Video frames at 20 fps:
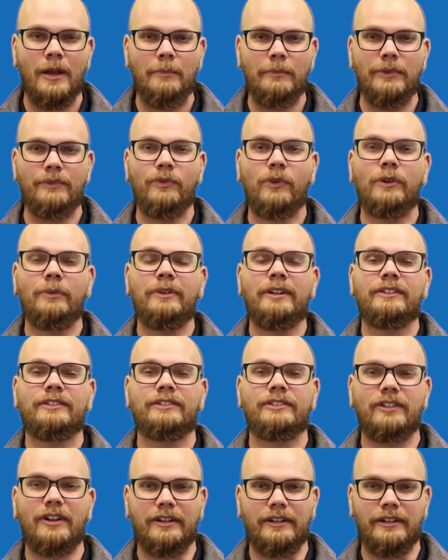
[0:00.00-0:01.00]
Before we get
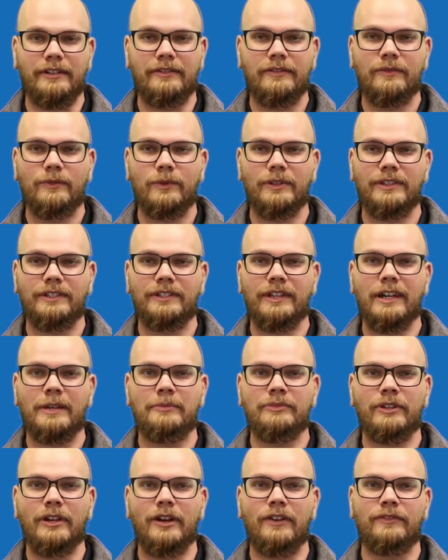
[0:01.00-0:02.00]
started with the
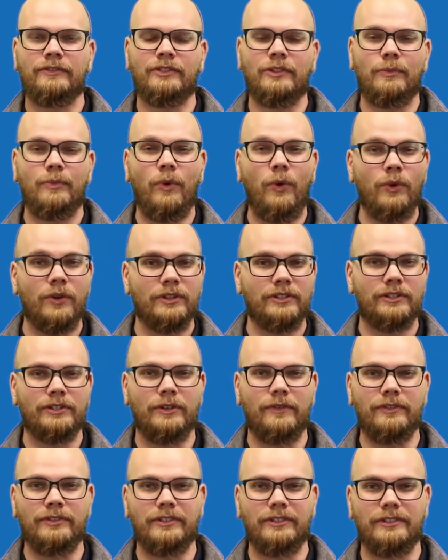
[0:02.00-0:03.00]
types of support
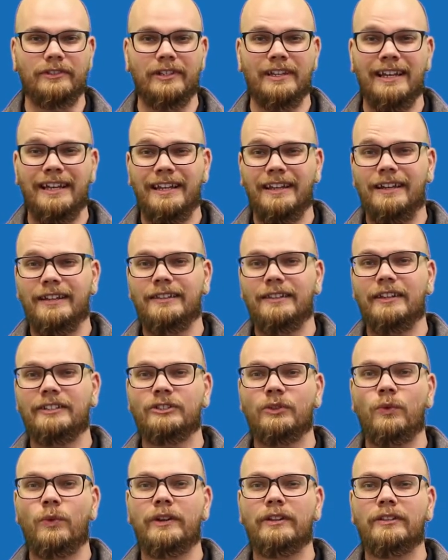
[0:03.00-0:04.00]
surfaces,
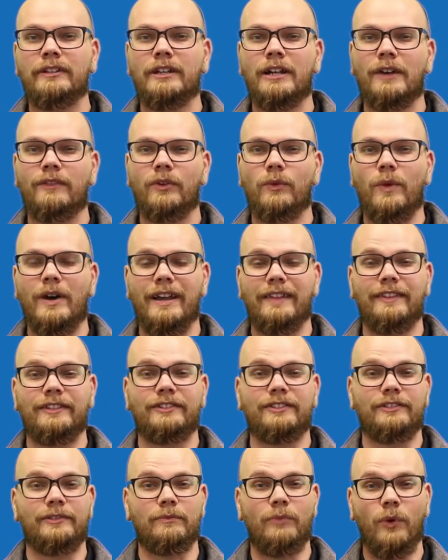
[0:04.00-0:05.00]
let's quickly cover why
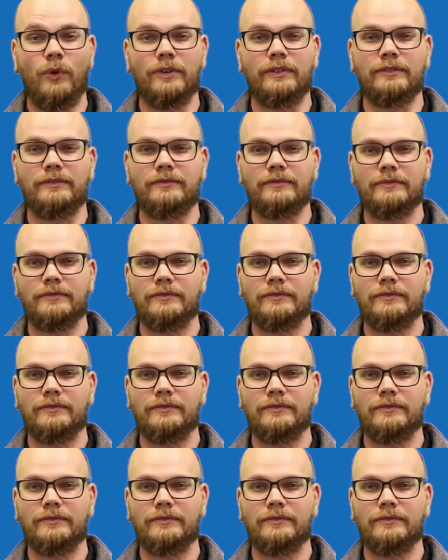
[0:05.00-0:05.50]
this is important.